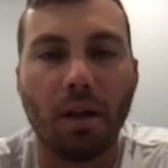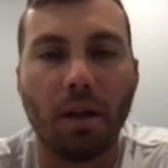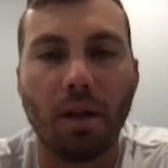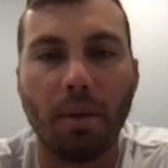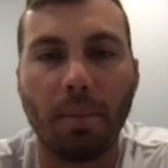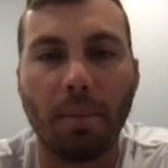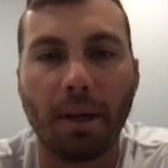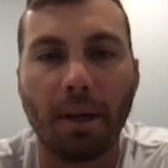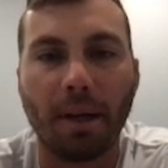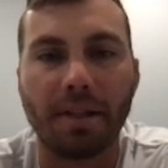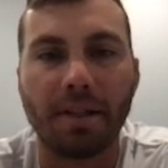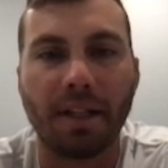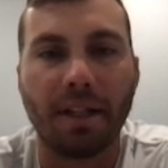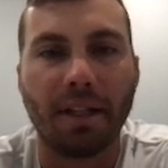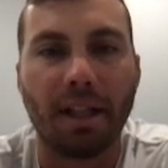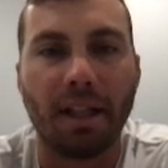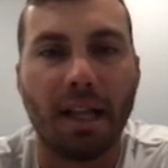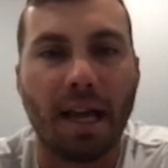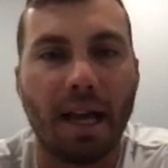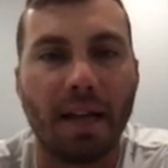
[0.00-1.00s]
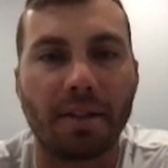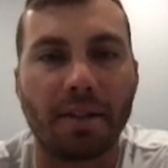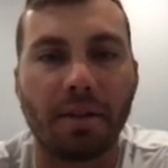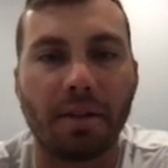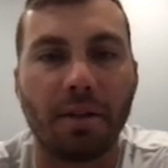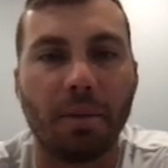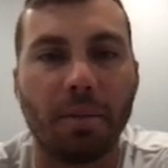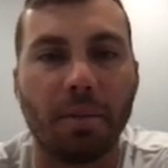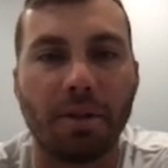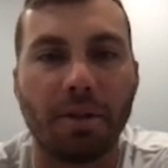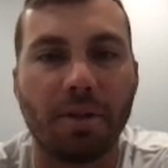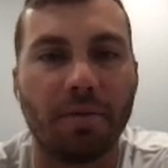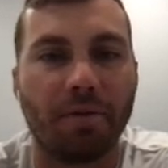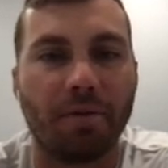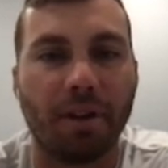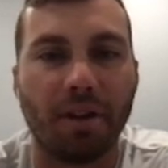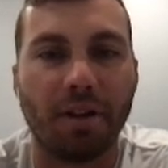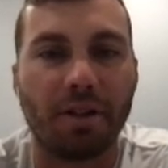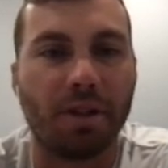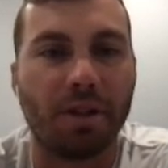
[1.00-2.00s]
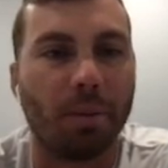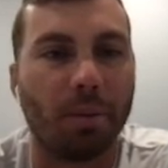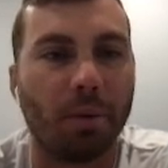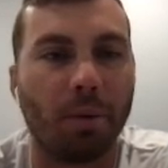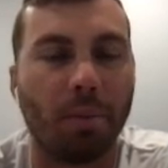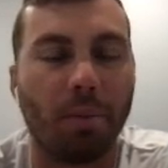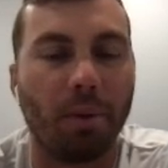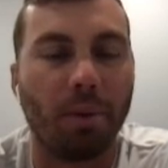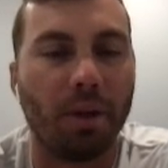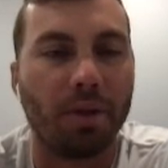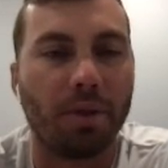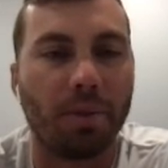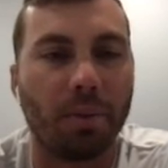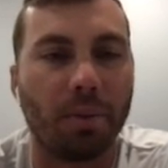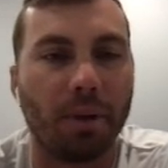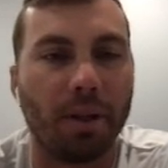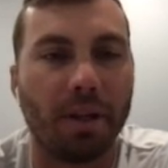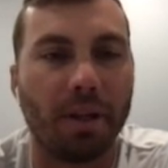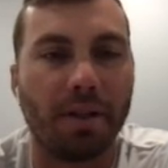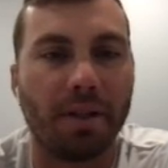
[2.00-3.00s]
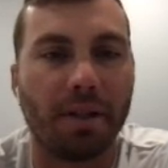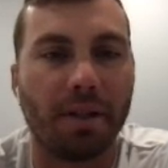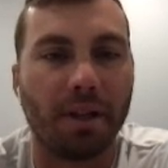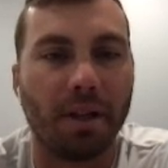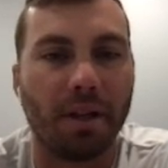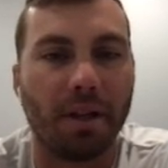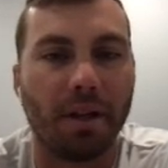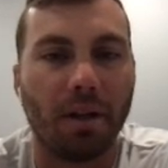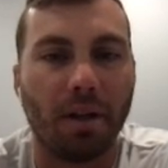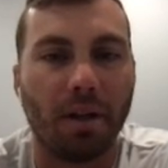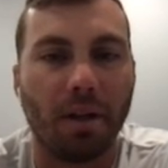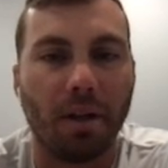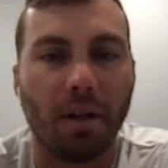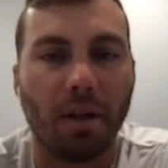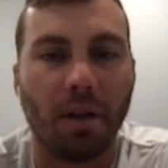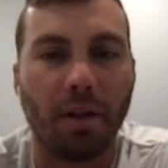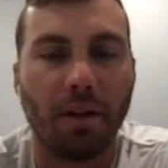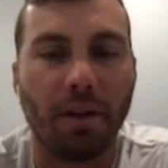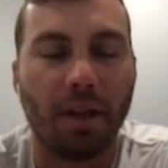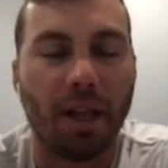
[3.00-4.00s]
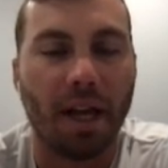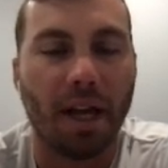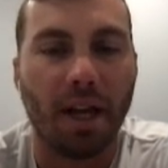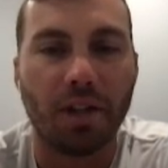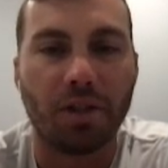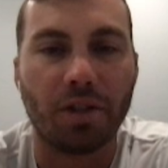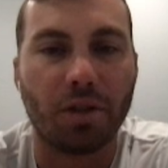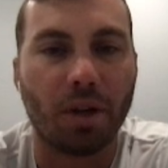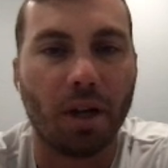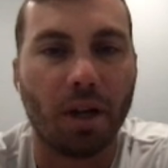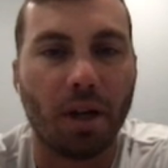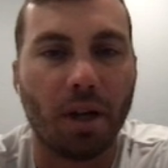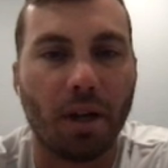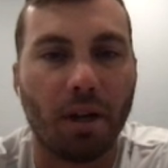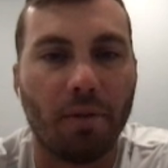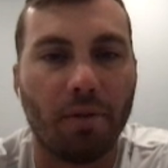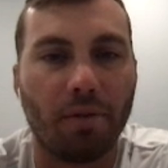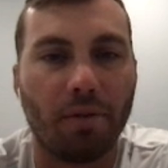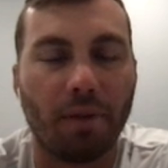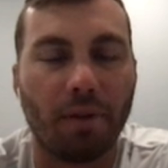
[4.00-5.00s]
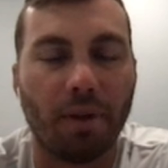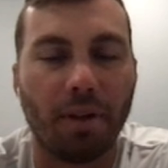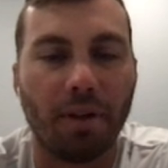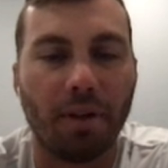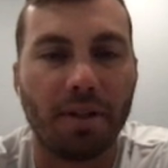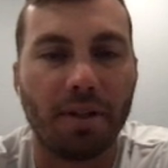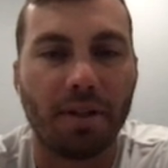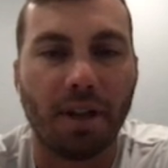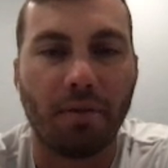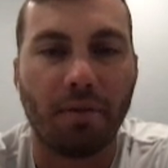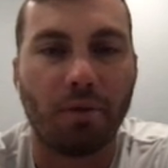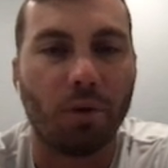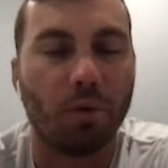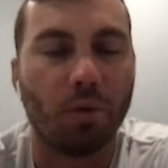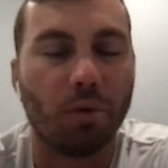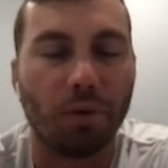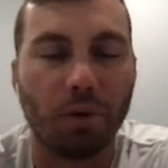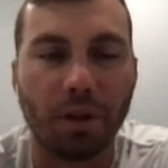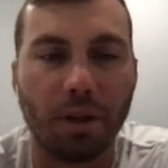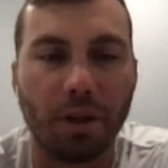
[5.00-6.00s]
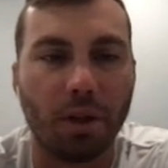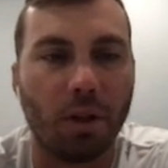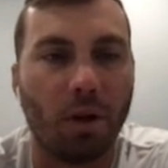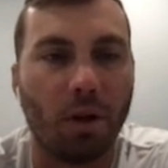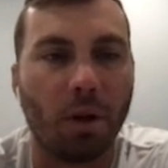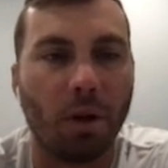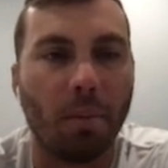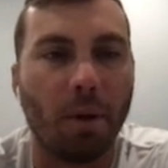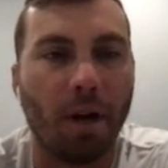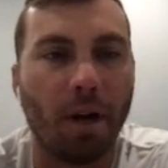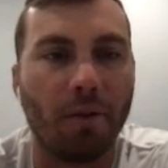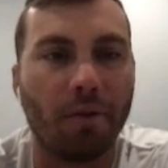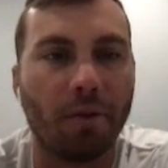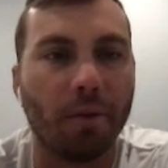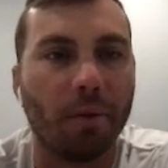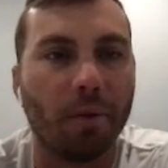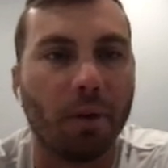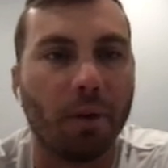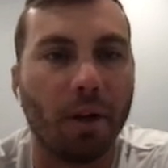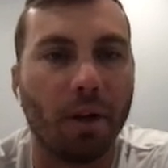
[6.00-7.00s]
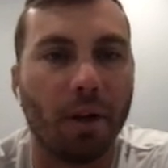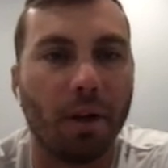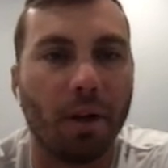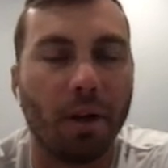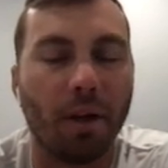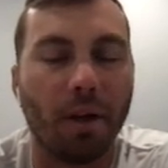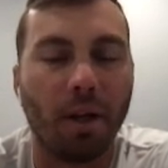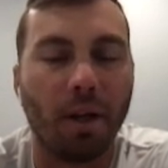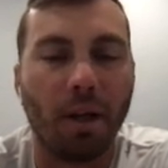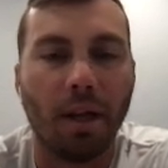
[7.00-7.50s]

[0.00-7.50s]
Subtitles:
Like I said in the last clip, this is a very similar blitz to what they sent on the last drive. This is after a really long Moffa run.